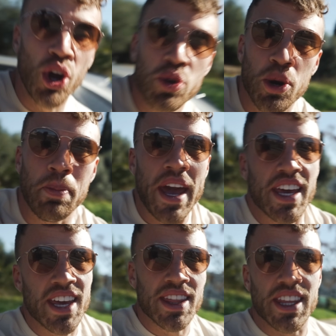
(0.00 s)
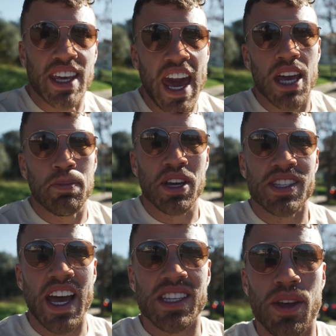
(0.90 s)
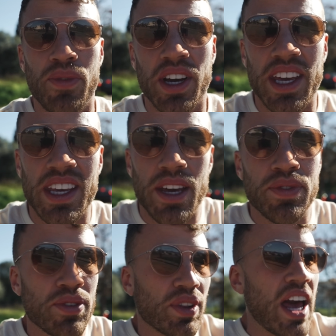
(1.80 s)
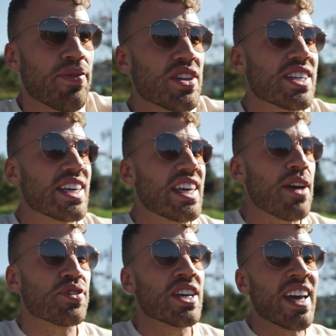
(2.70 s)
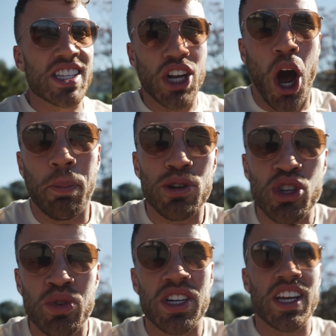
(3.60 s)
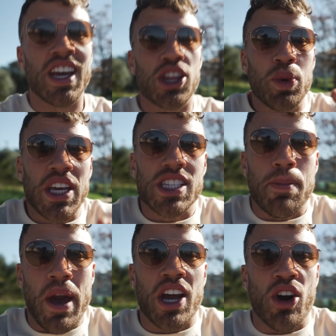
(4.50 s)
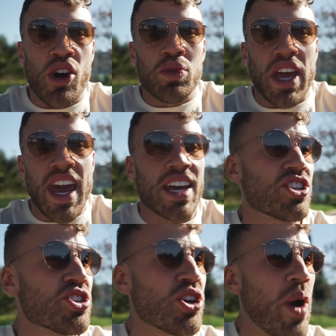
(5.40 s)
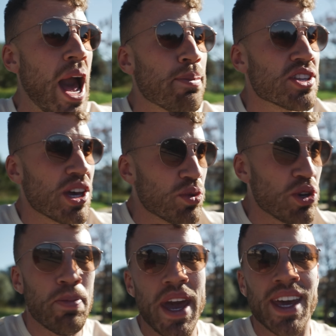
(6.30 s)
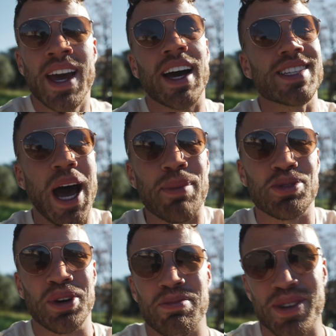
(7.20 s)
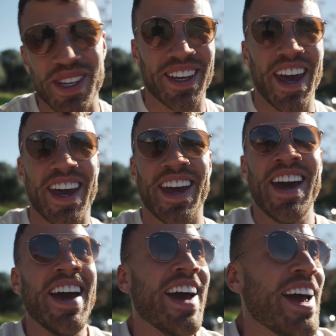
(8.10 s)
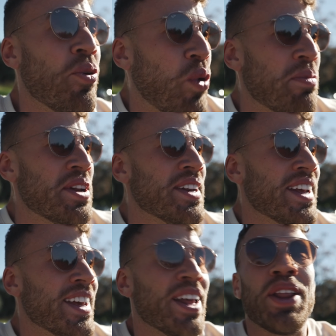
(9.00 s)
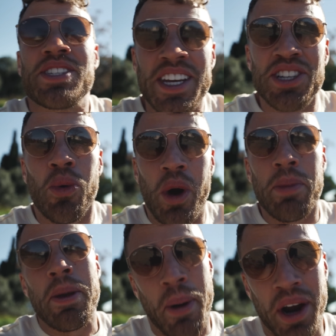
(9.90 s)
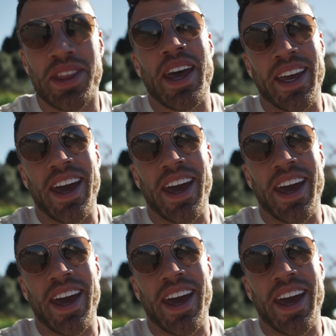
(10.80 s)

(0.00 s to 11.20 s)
No, you're baking the cake because that's the fucking gift of life. It's a gift. It's an opportunity. opportunity that we get to bake our own cake. It just so happens that when you bake a top twenty percent cake, women tend to want to be part of that